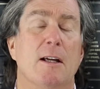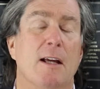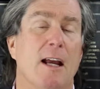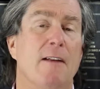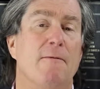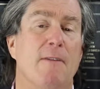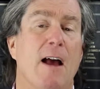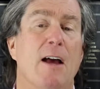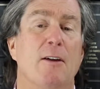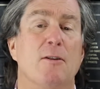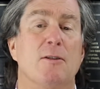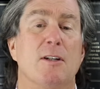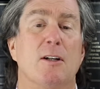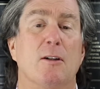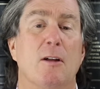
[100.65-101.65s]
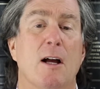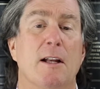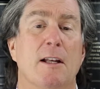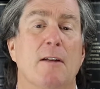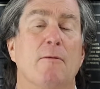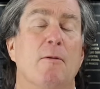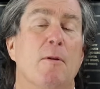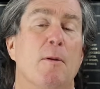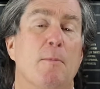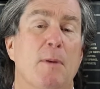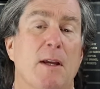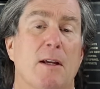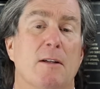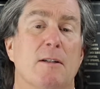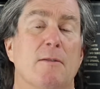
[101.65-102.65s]
and values declining from the
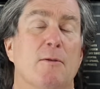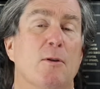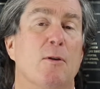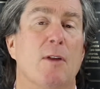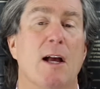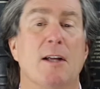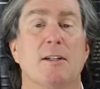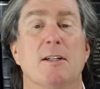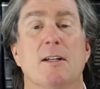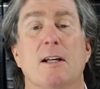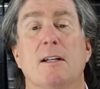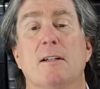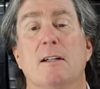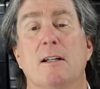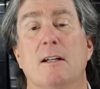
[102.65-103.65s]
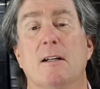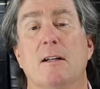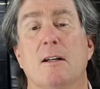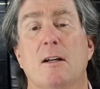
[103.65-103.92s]
peaks of 2019.